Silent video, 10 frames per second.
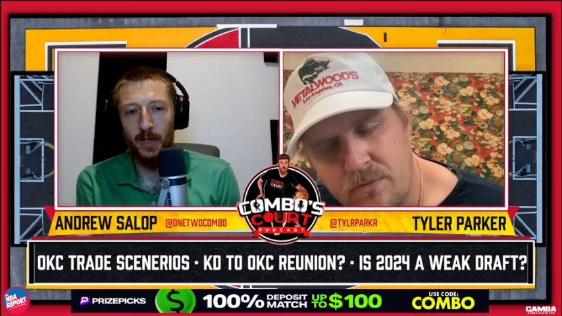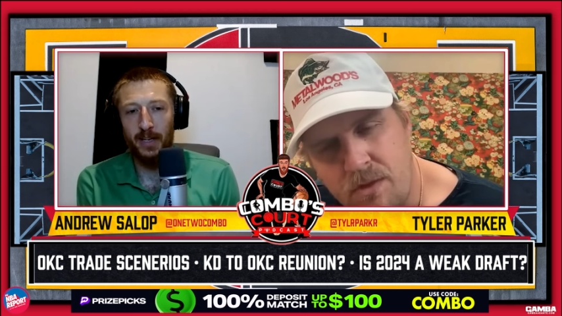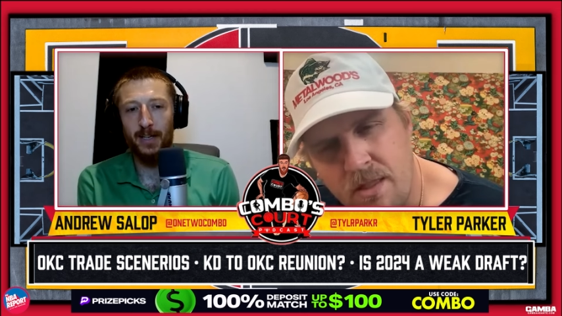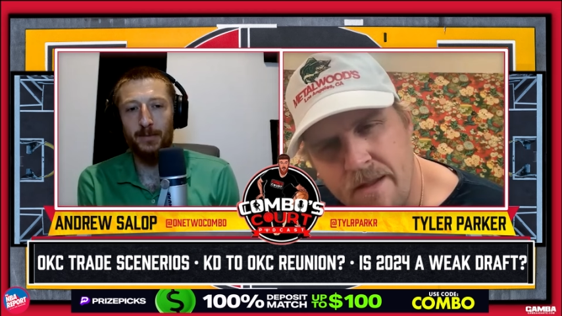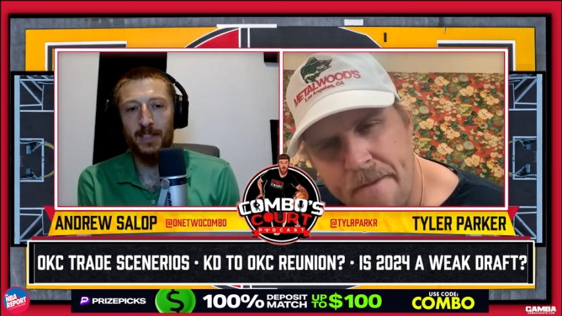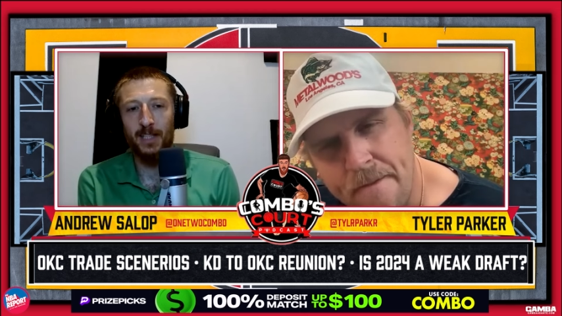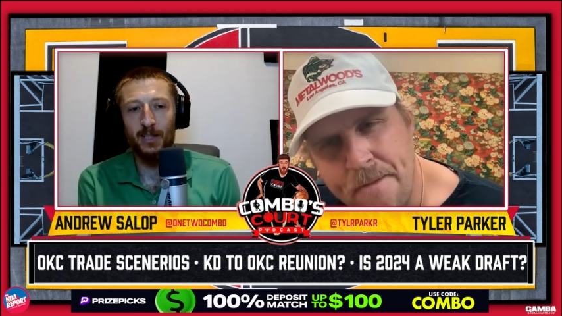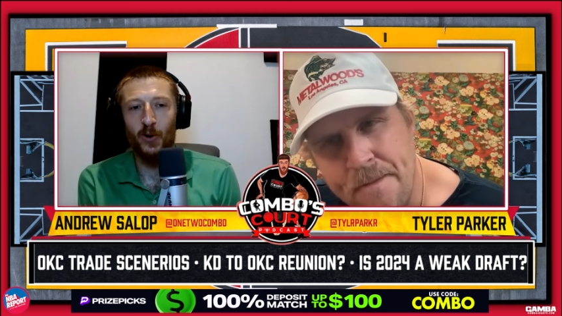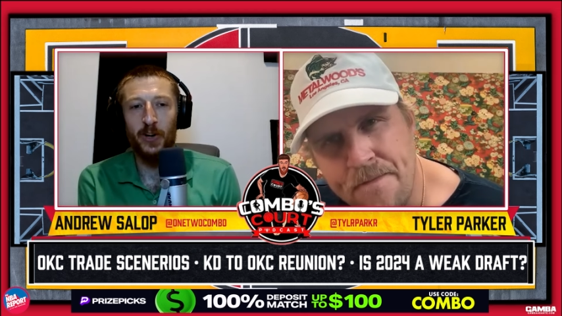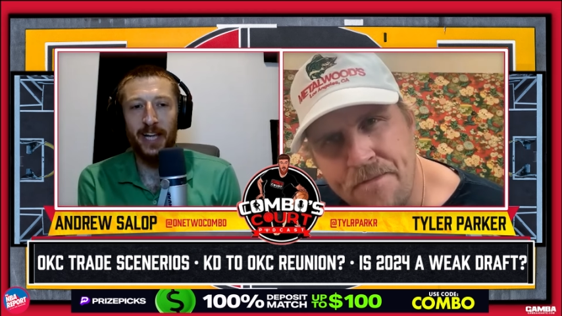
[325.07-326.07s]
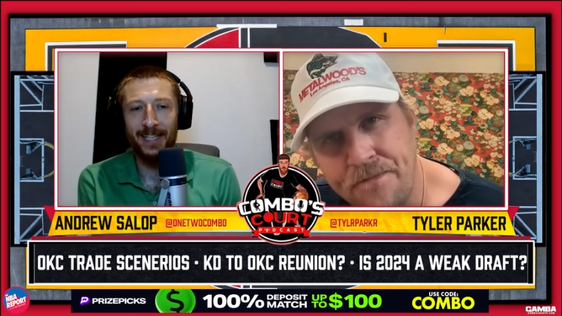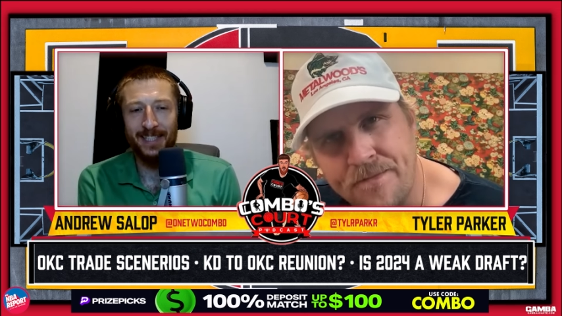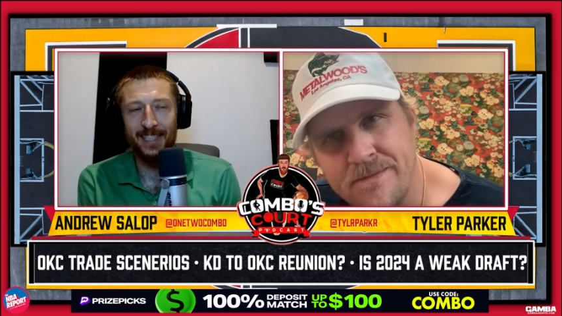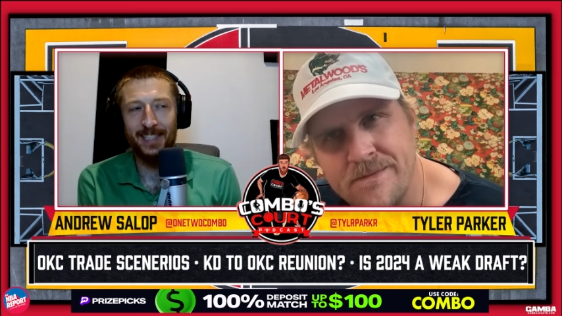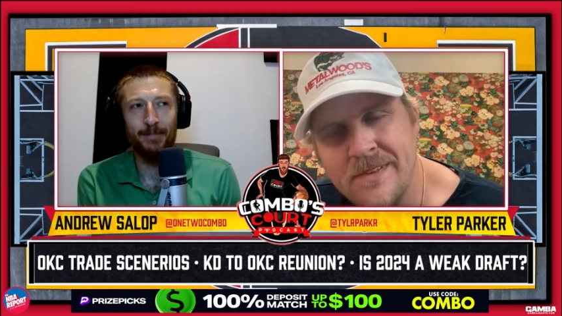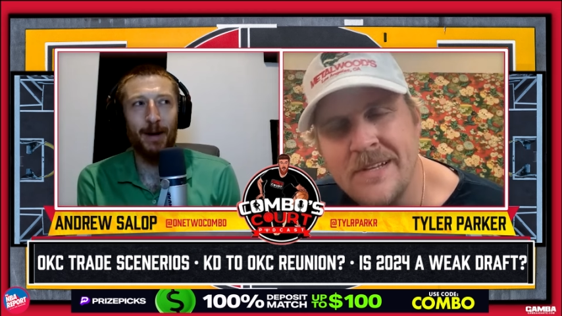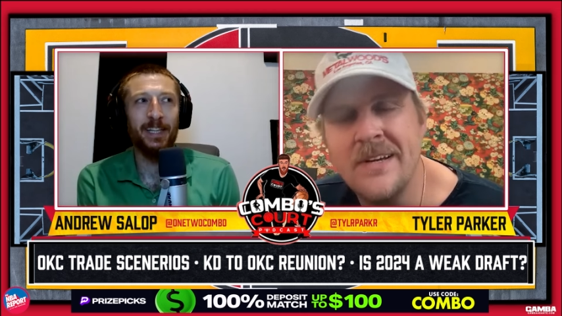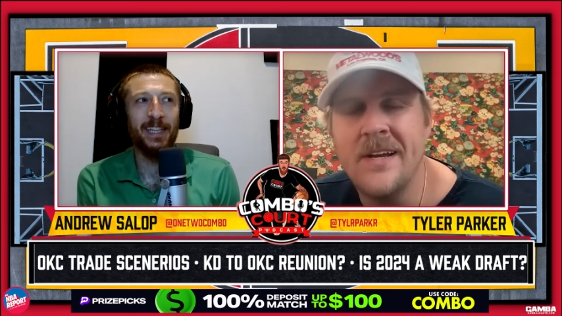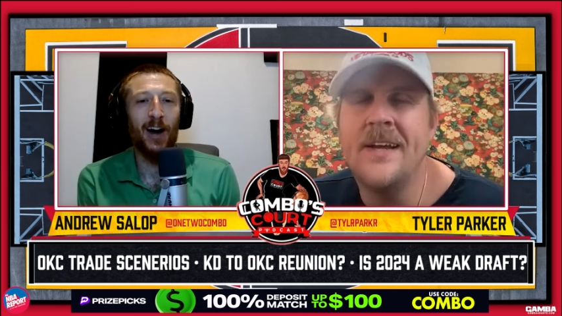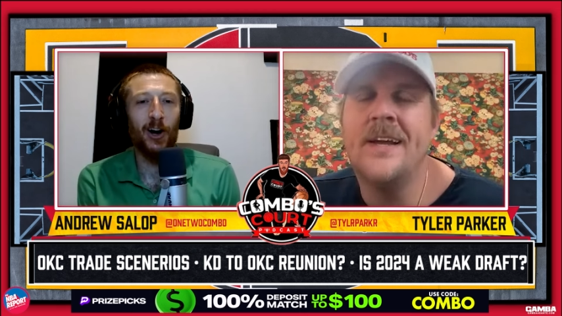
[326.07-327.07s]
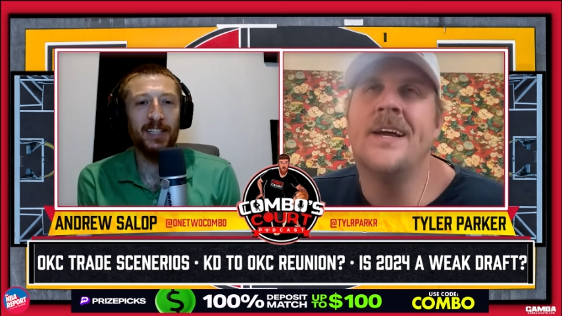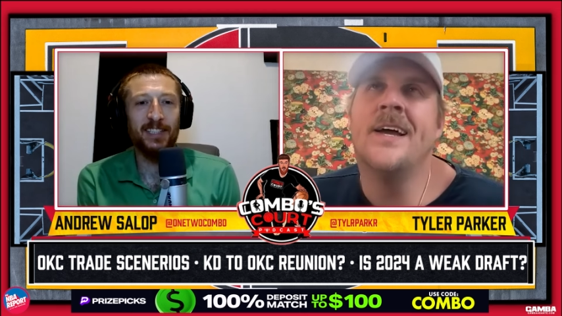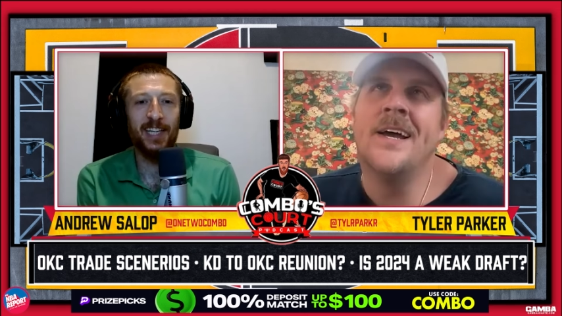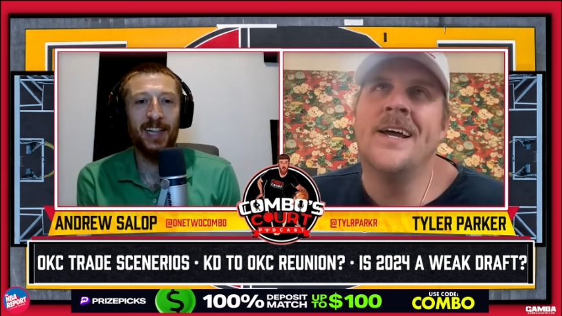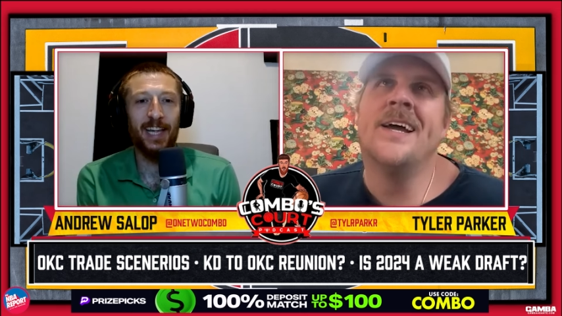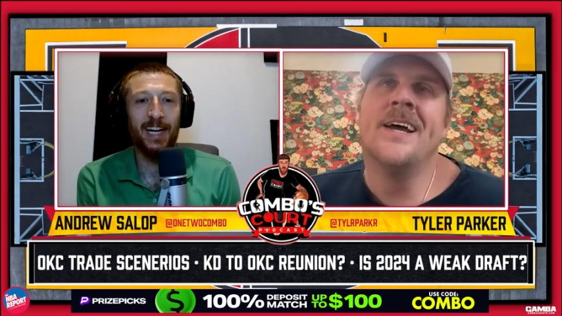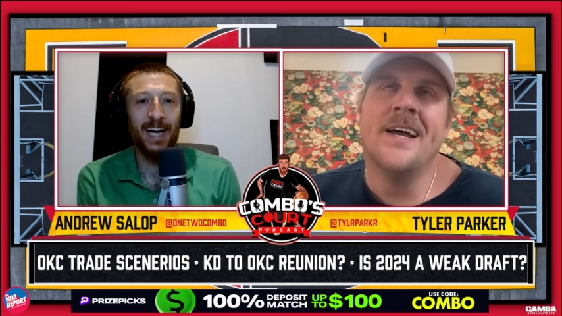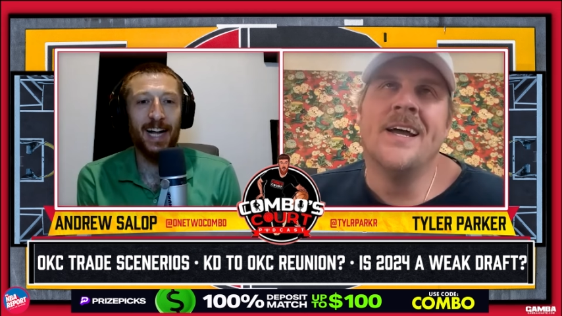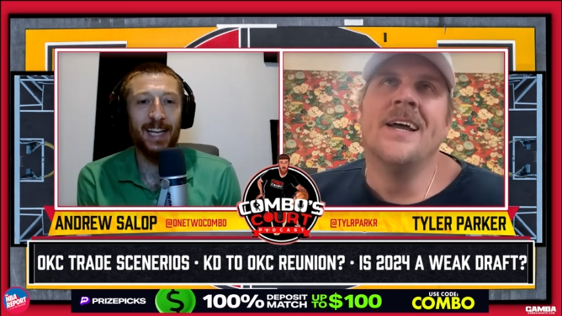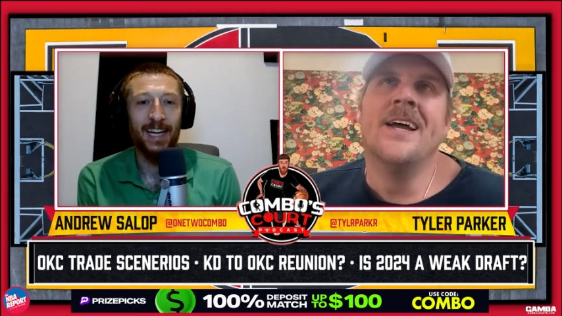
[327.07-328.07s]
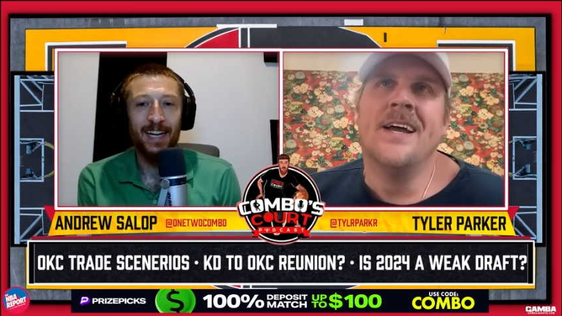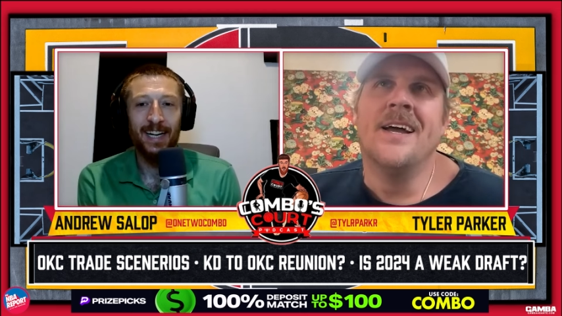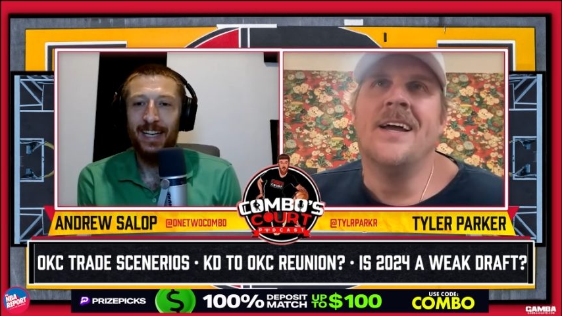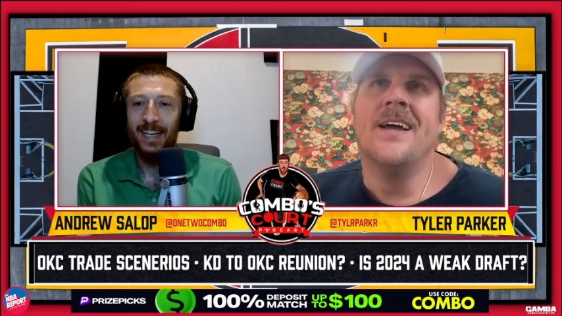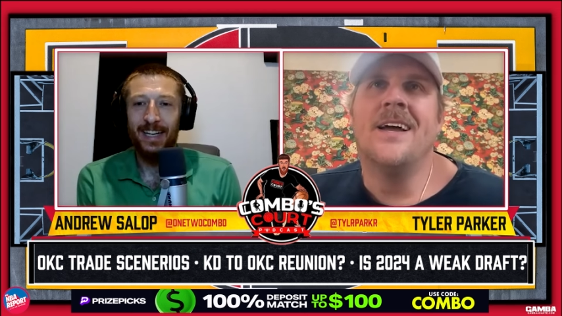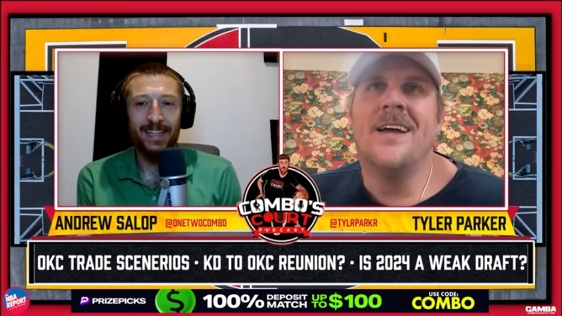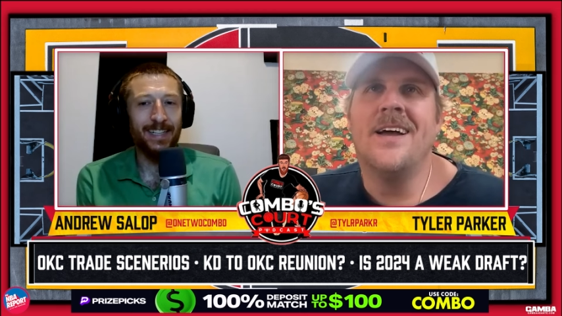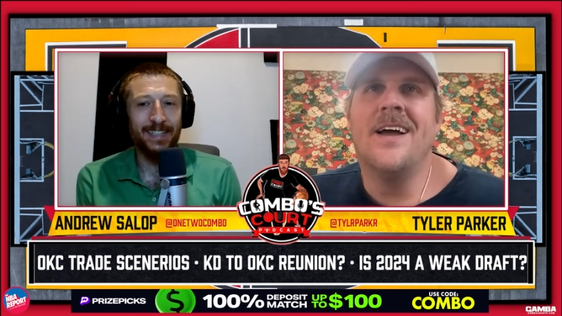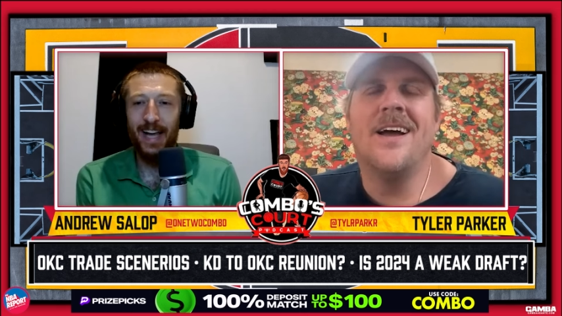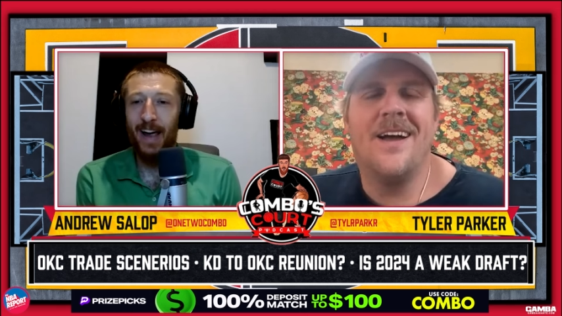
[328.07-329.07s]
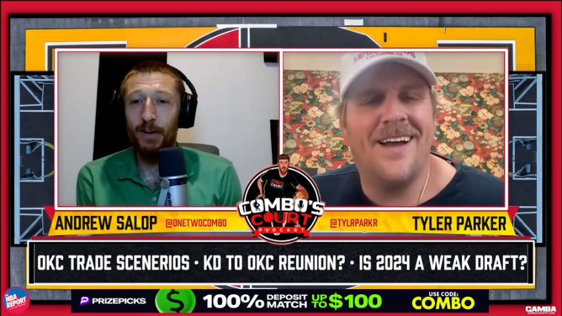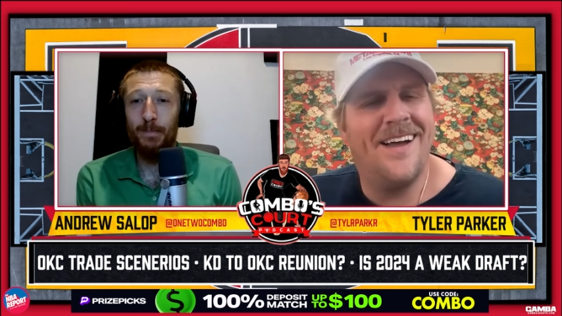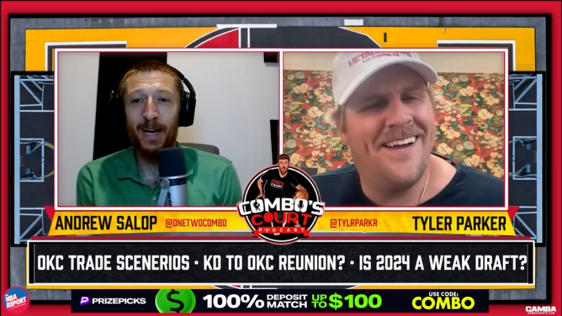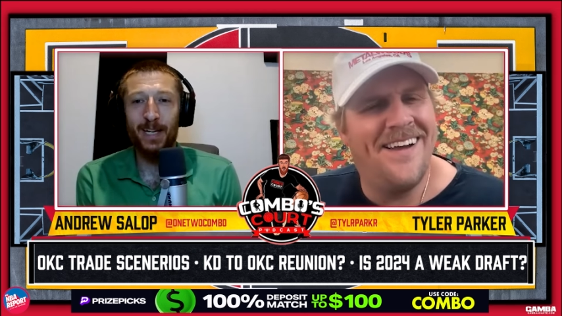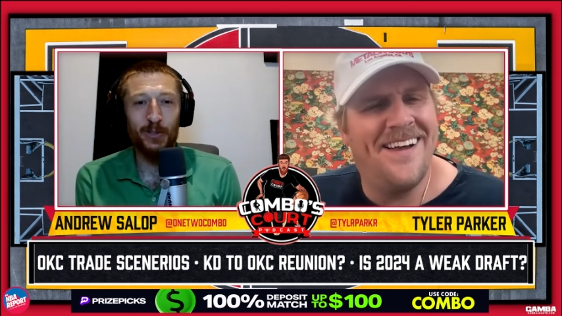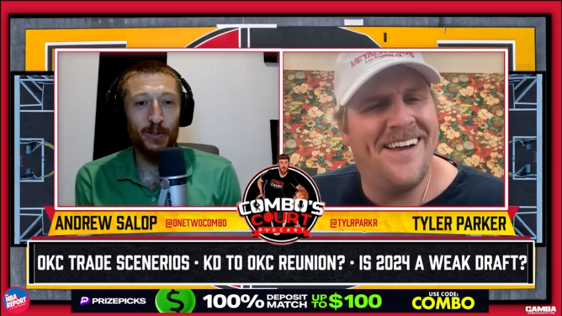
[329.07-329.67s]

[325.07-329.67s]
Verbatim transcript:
Speaker 1: when it comes to this OKC team? I mean, the Hartenstein thing got everybody in New